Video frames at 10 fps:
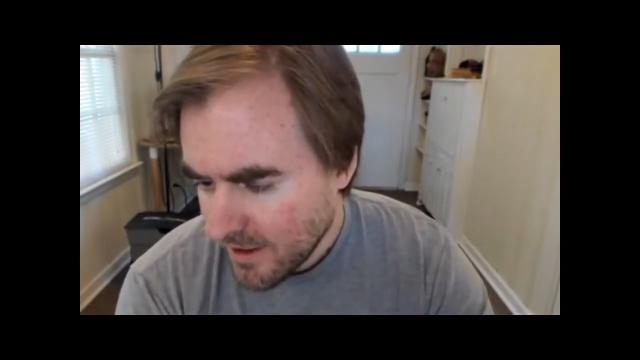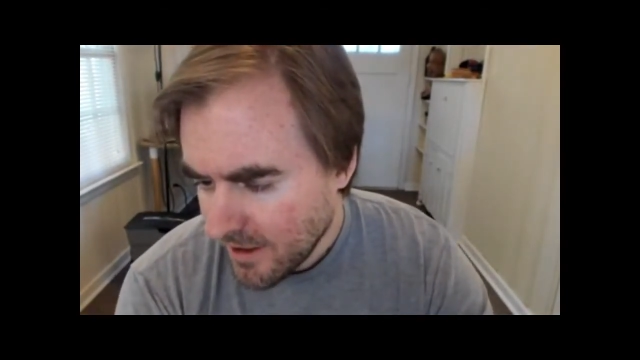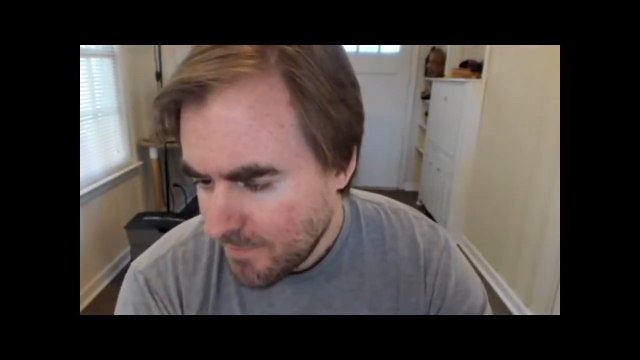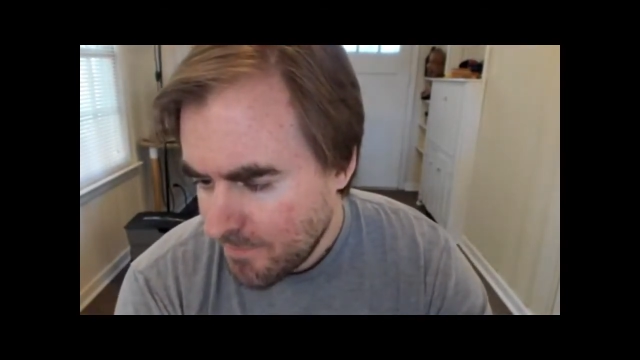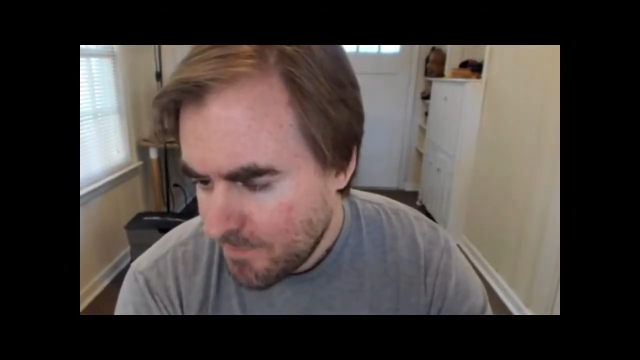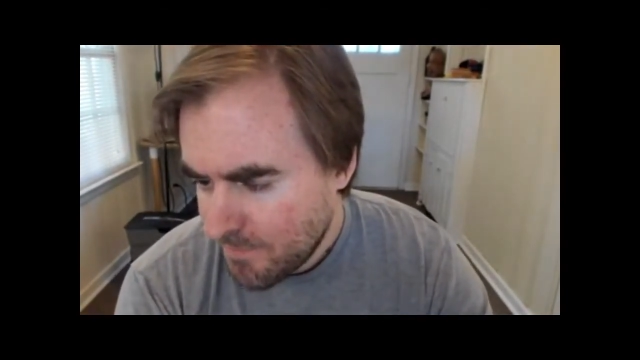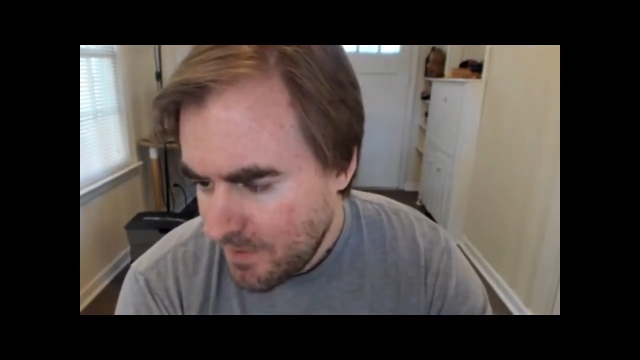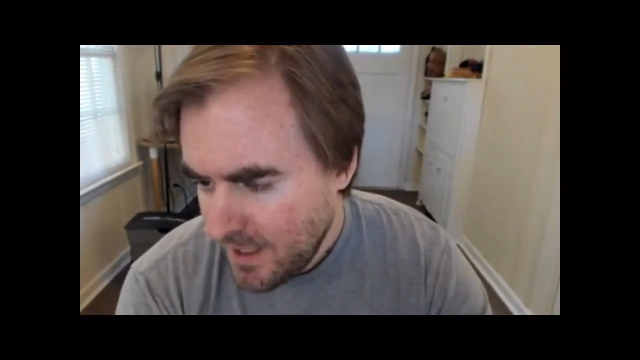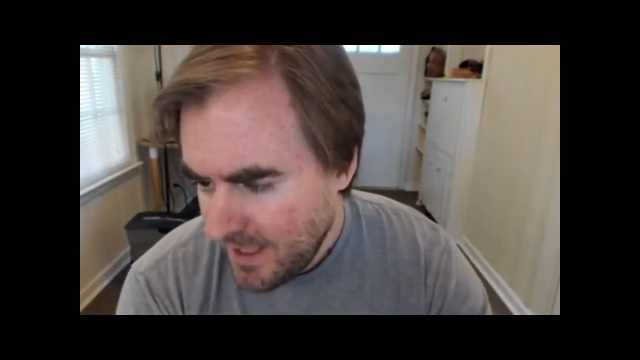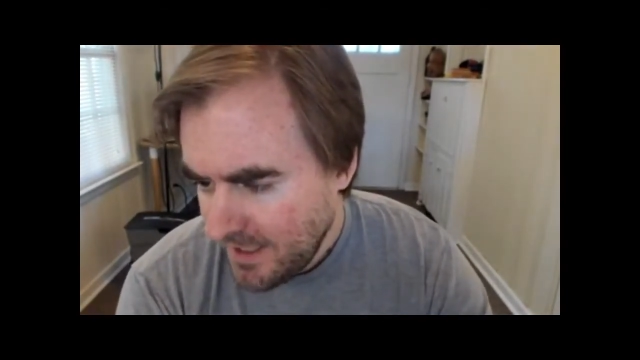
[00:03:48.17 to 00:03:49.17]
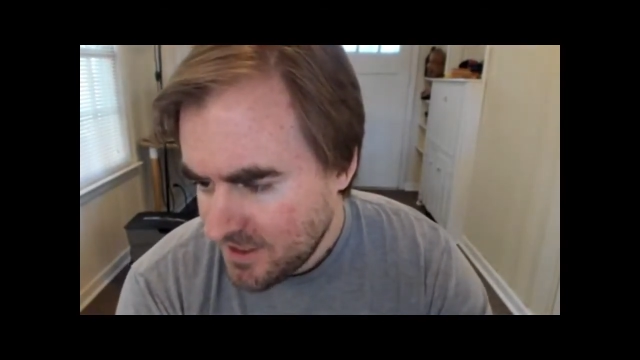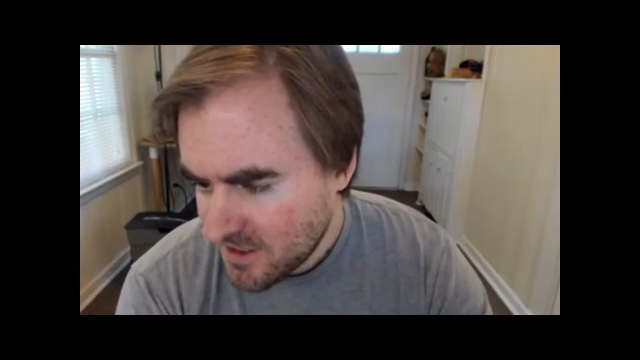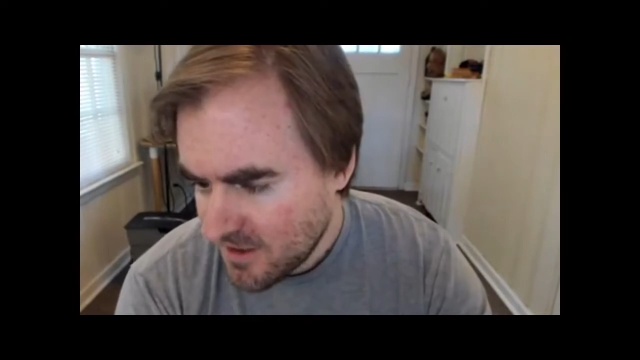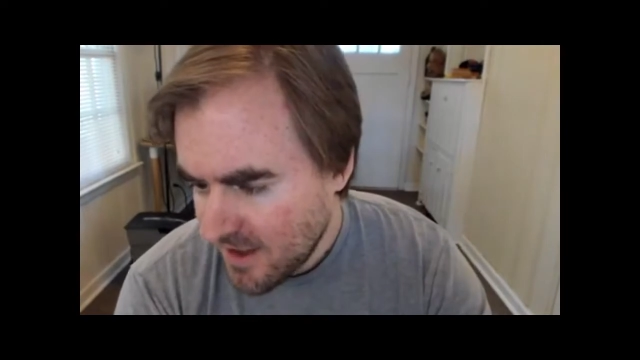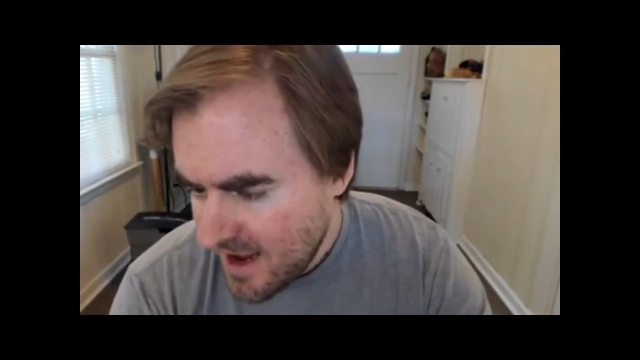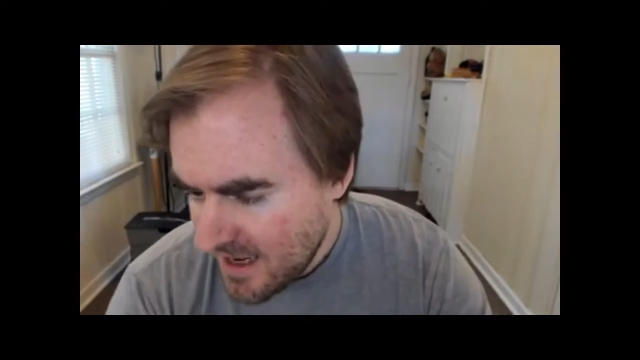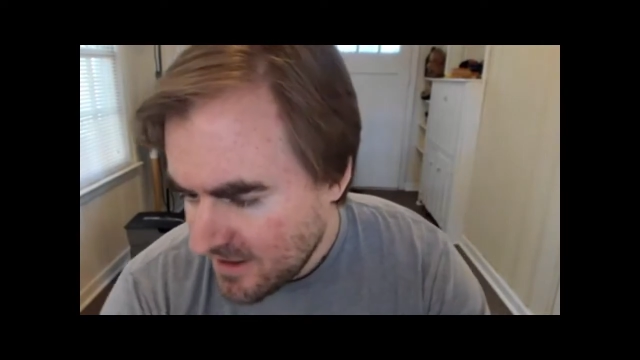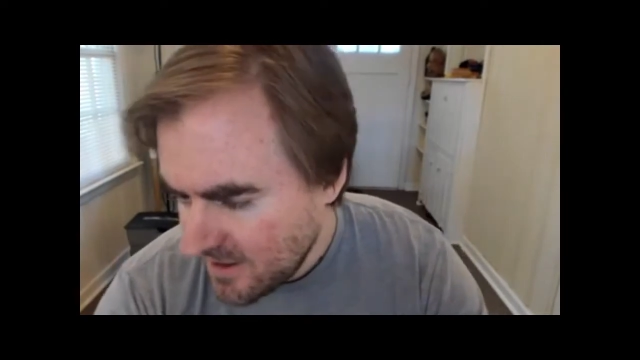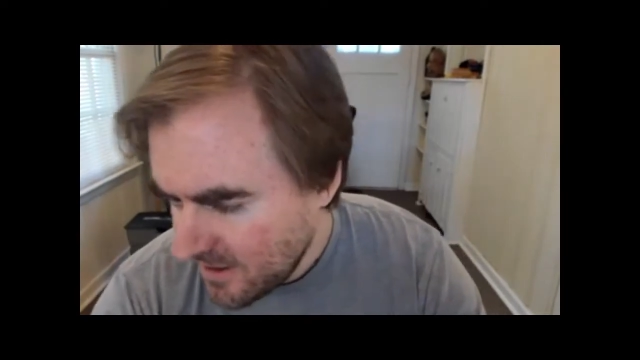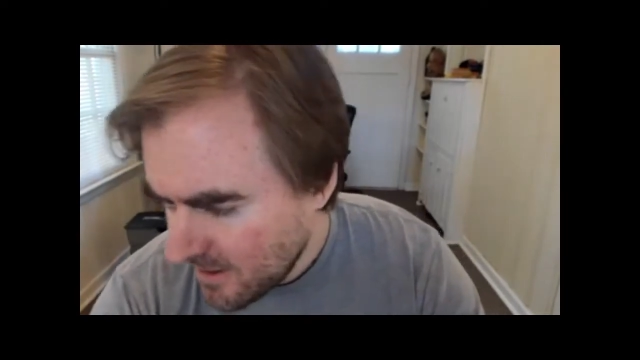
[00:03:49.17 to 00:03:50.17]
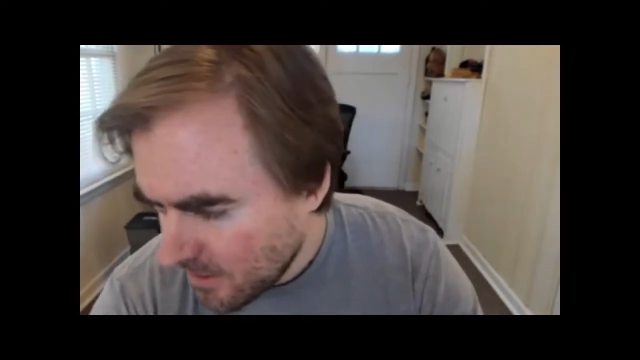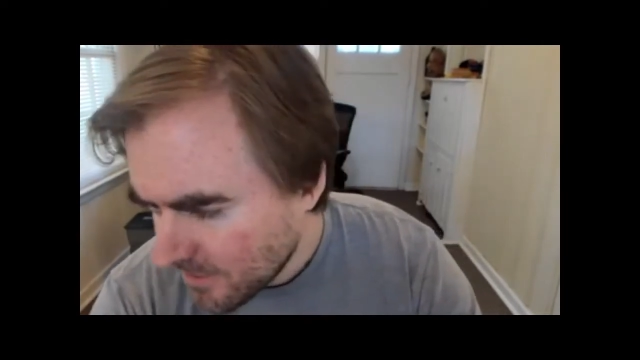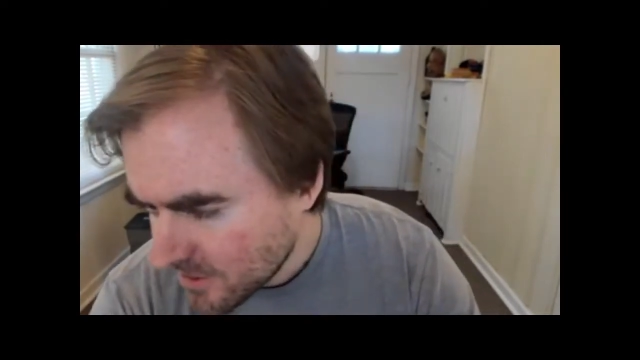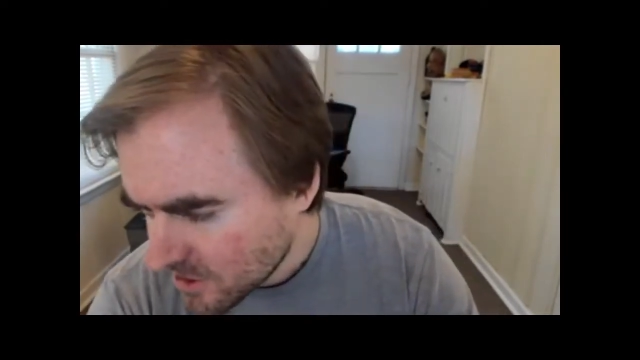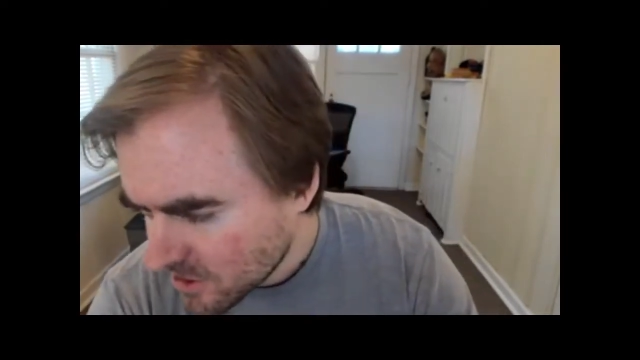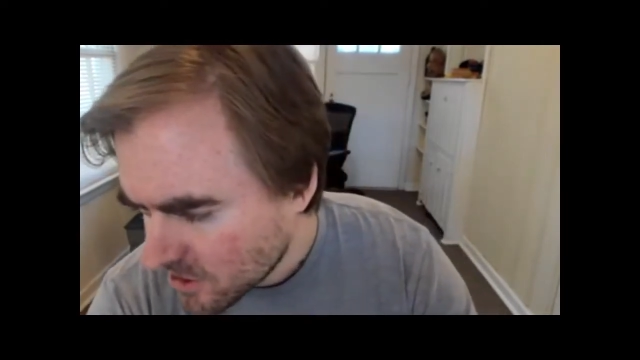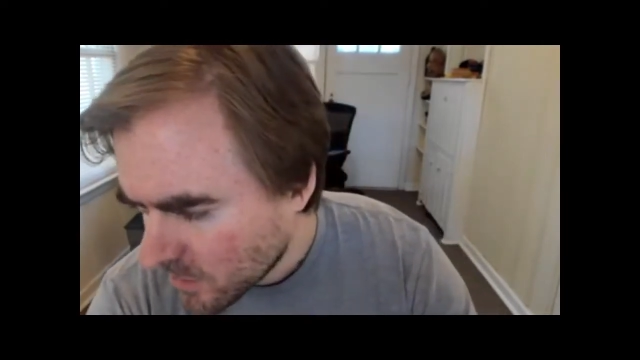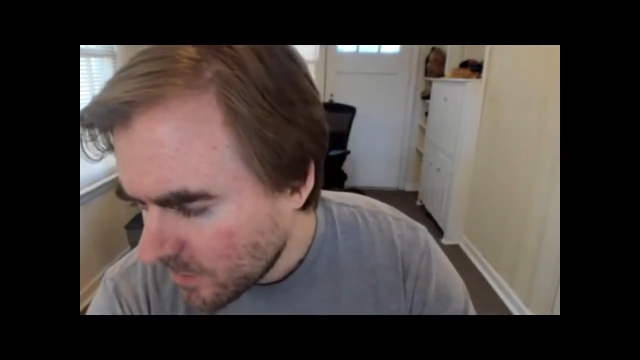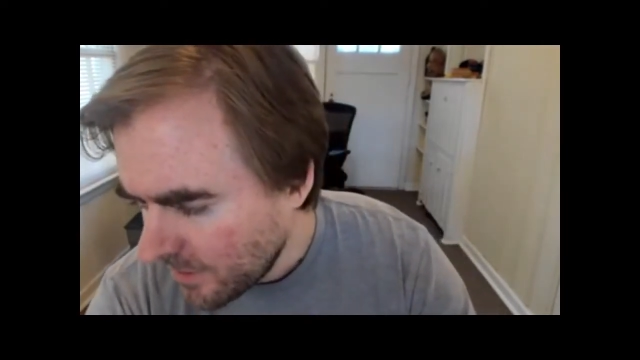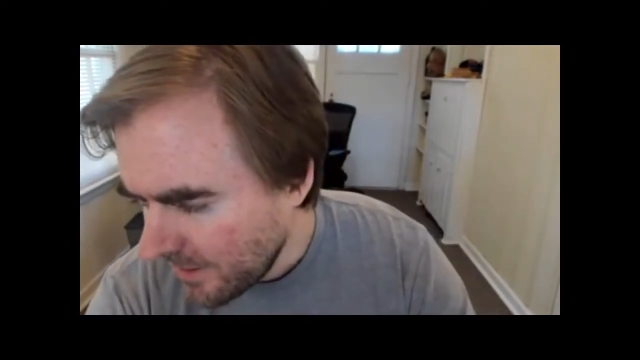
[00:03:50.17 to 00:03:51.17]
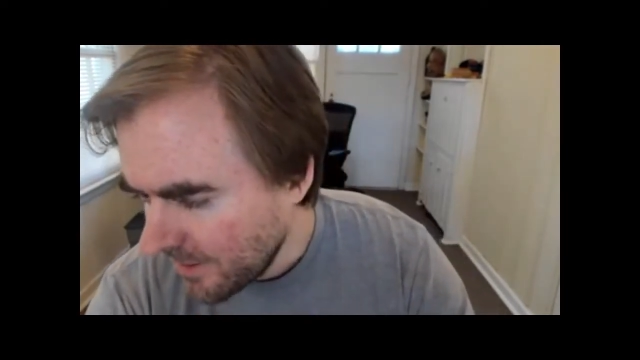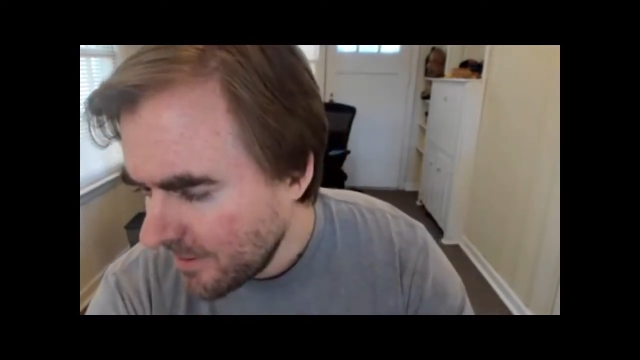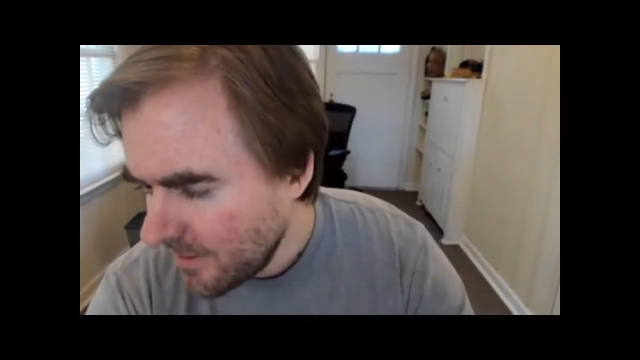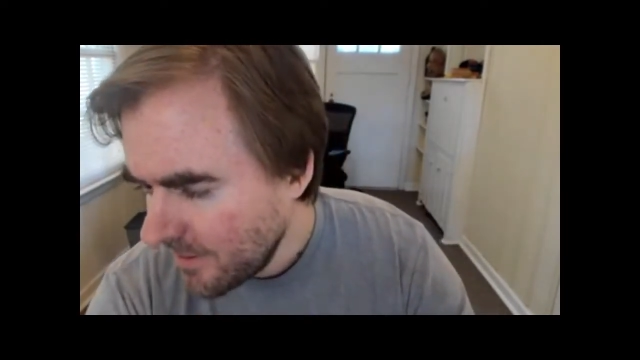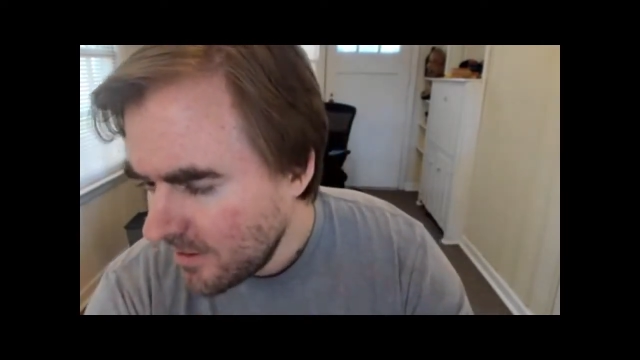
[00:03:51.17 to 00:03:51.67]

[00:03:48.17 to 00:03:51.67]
I'm going to paste that on the screen